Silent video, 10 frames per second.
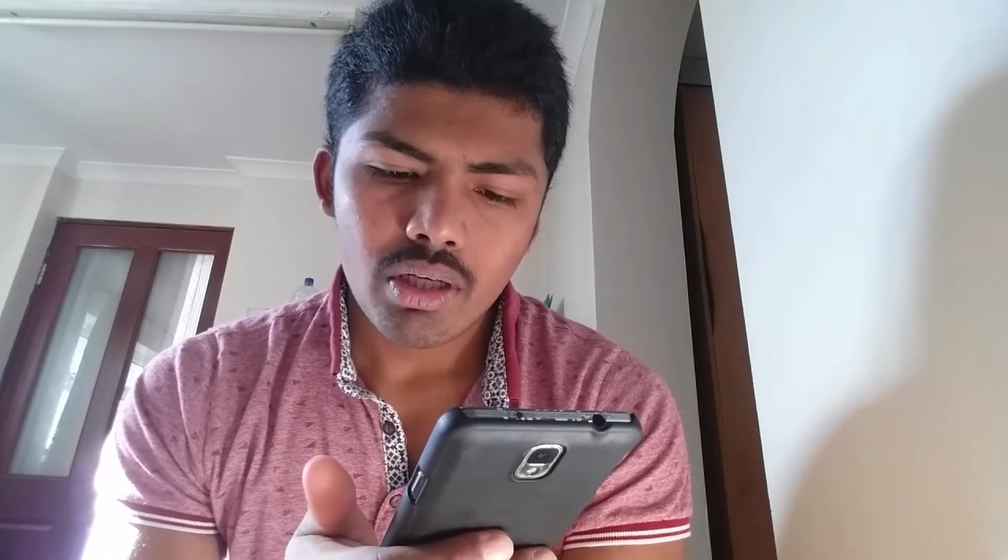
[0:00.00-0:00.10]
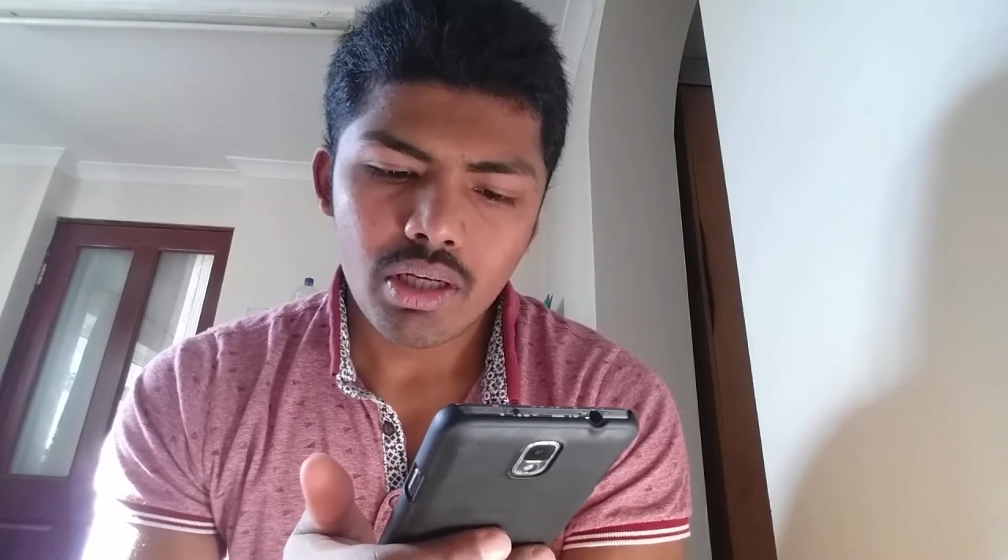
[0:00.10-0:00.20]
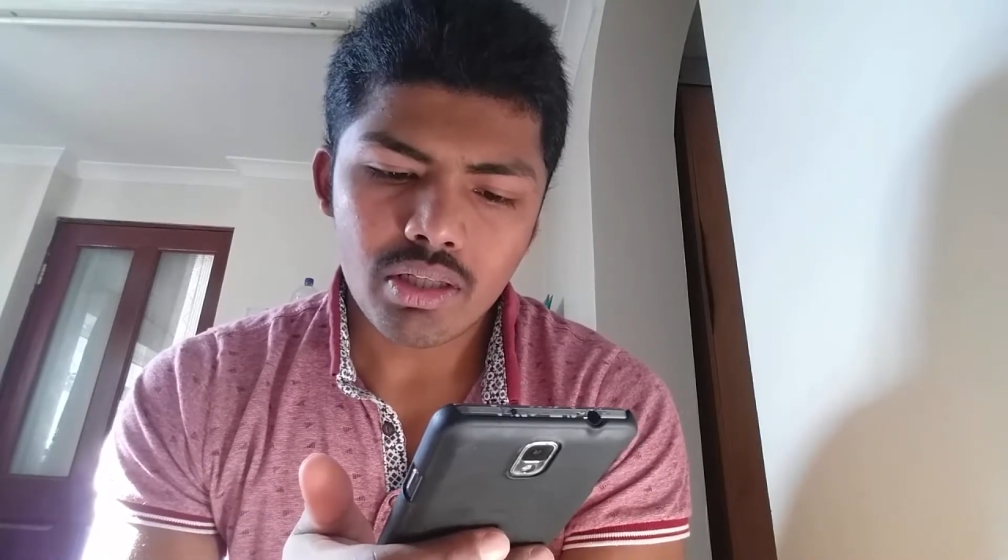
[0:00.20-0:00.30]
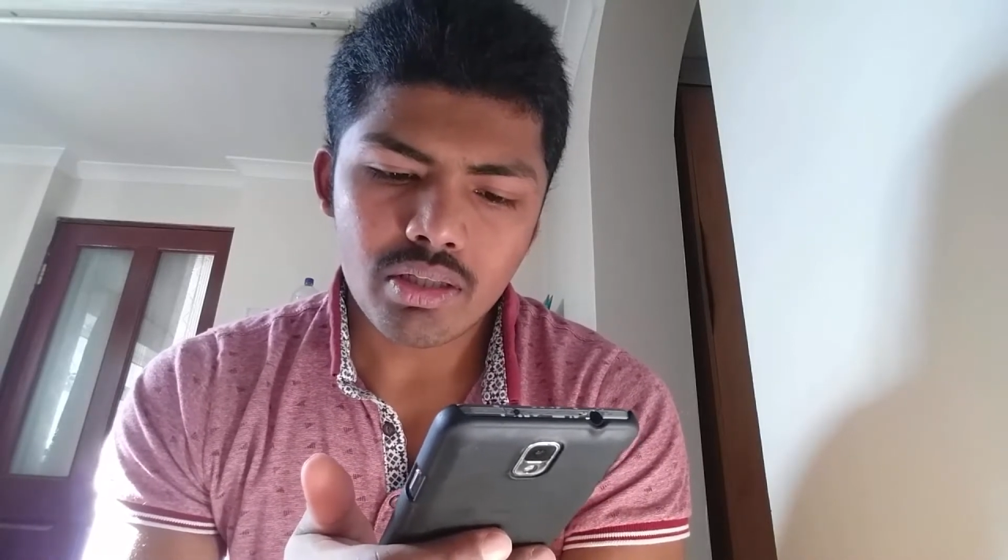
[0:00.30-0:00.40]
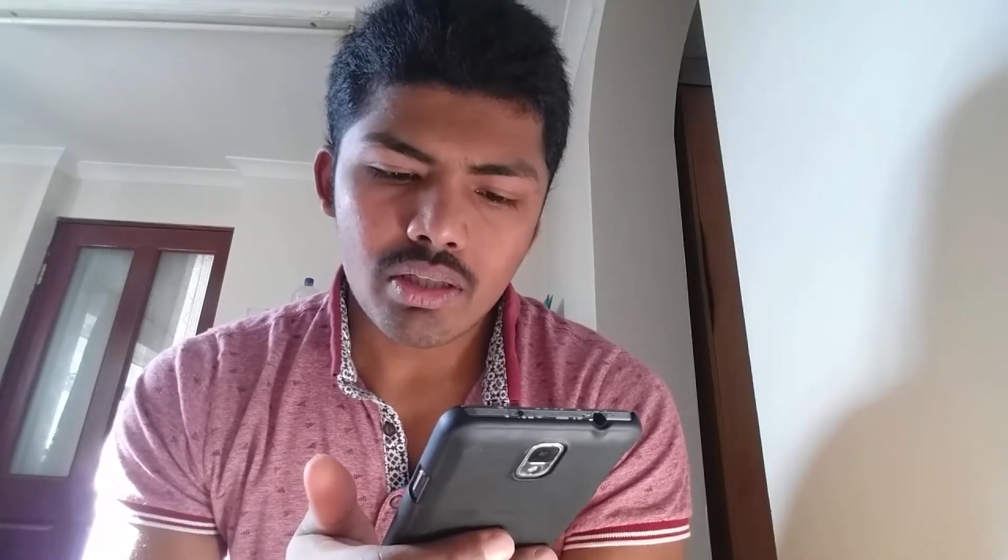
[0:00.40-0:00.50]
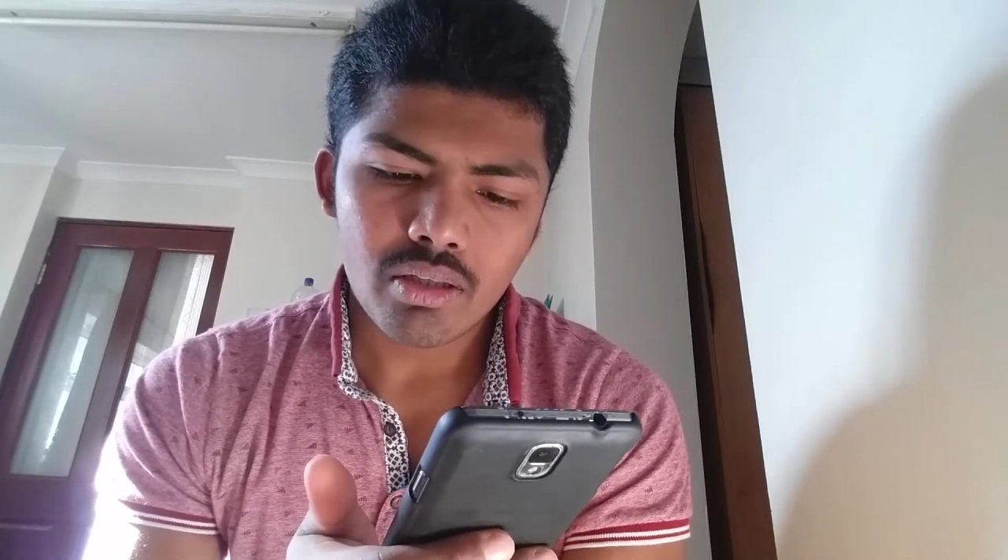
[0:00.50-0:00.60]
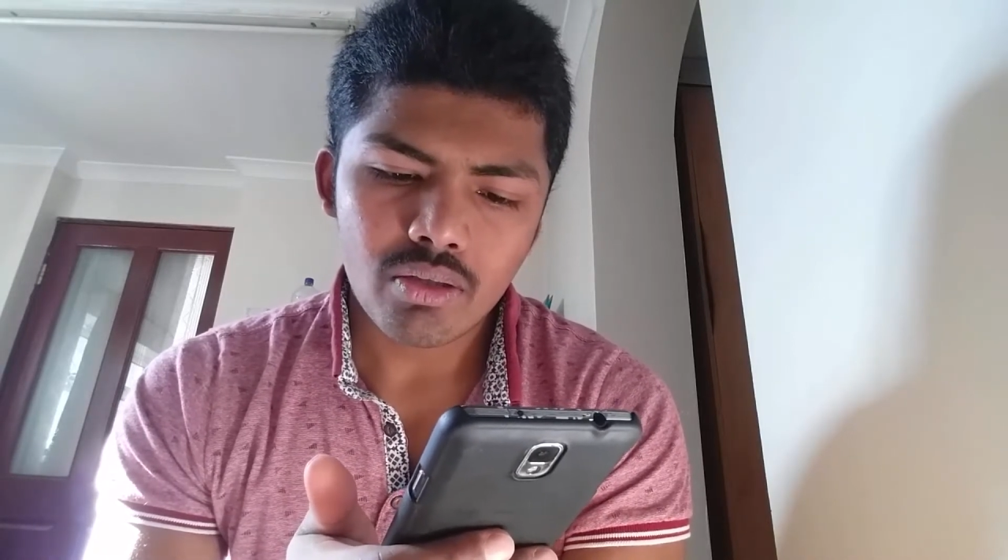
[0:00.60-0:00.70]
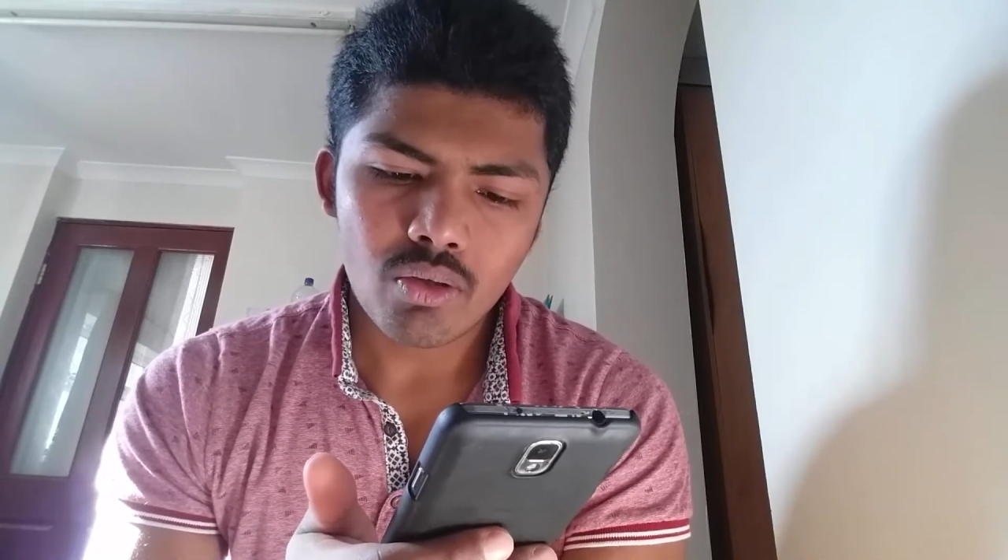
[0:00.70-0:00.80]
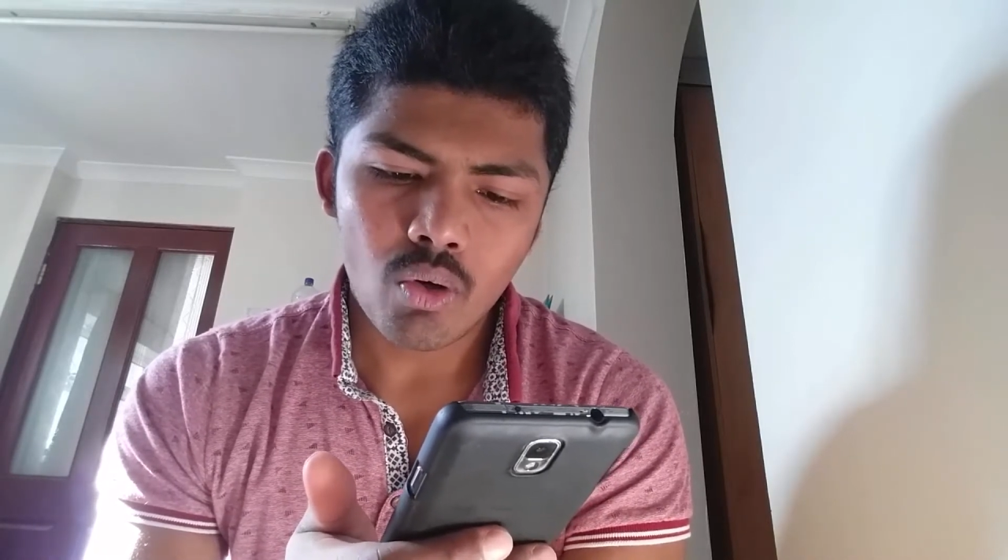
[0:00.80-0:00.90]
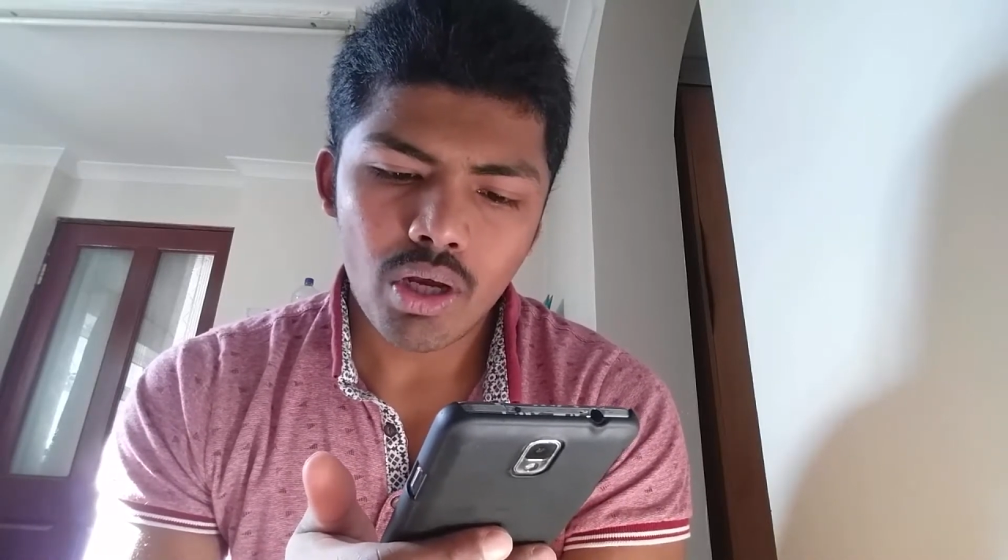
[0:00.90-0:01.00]
it's
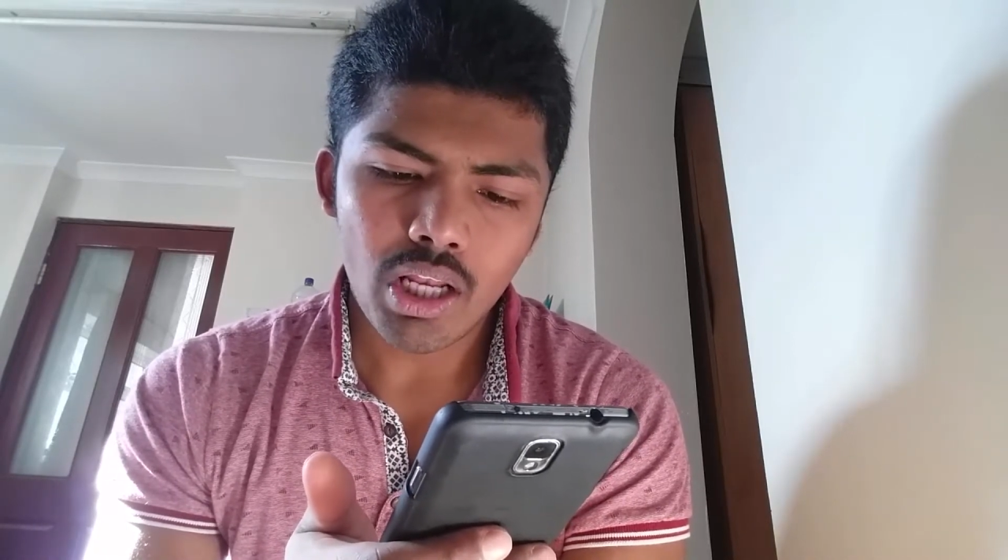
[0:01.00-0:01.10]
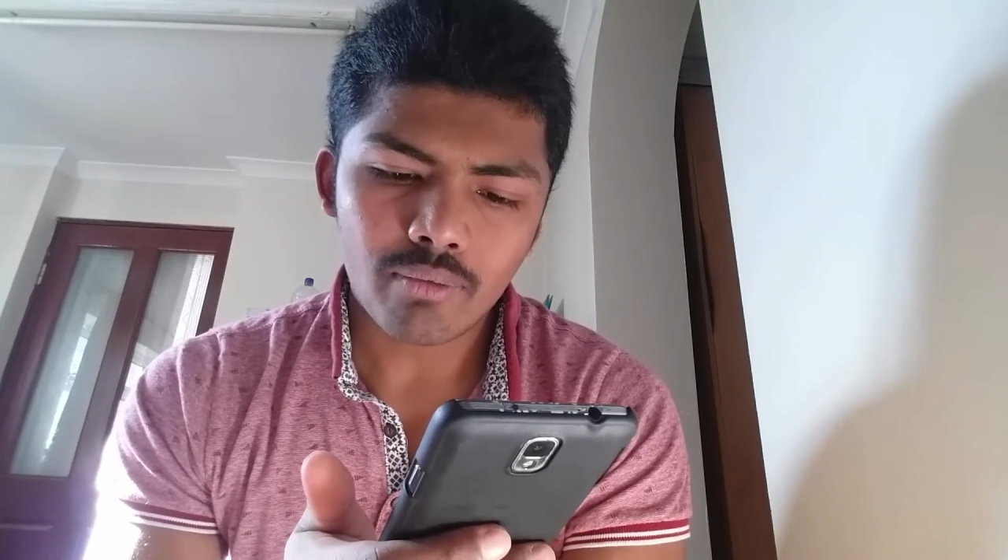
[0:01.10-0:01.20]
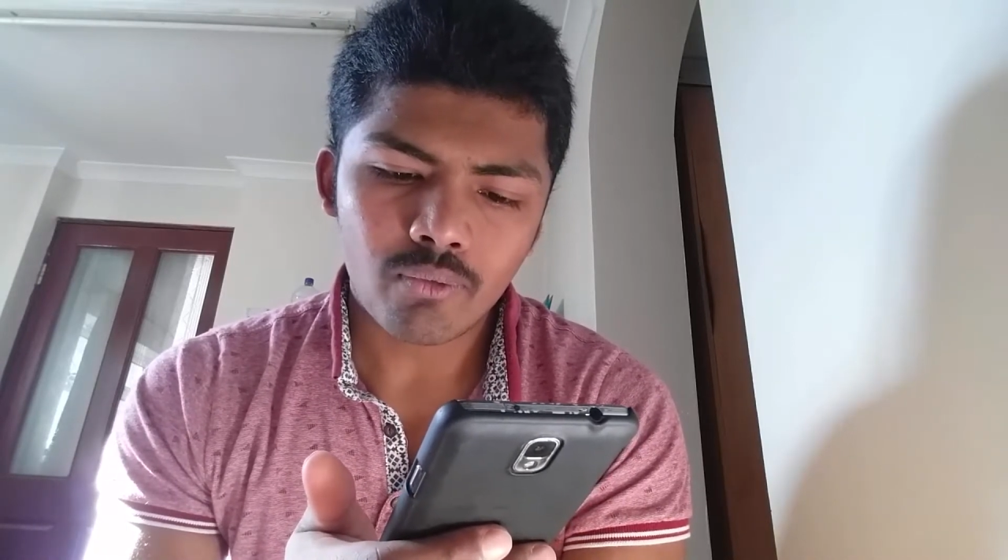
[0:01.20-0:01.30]
no help